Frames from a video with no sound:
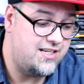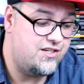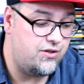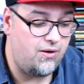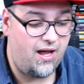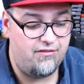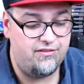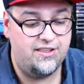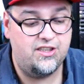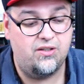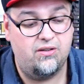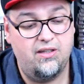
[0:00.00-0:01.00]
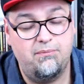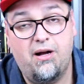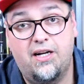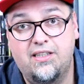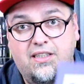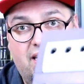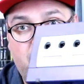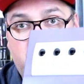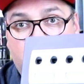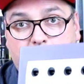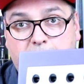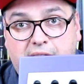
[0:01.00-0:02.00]
I do have an internally modded
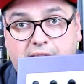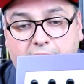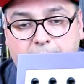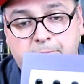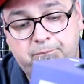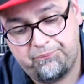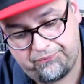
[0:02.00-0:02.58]
GameCube here,